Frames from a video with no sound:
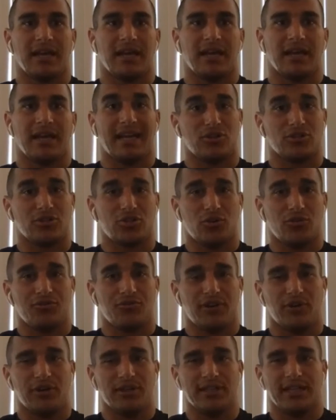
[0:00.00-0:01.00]
And it's
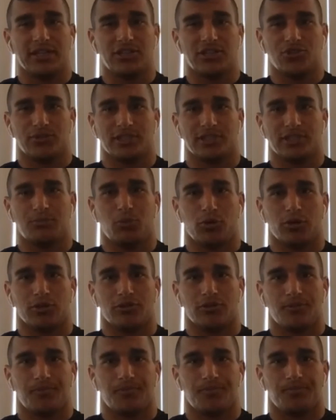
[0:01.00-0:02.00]
also a very dangerous
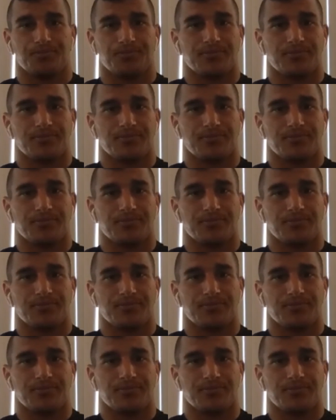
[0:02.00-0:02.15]
sport.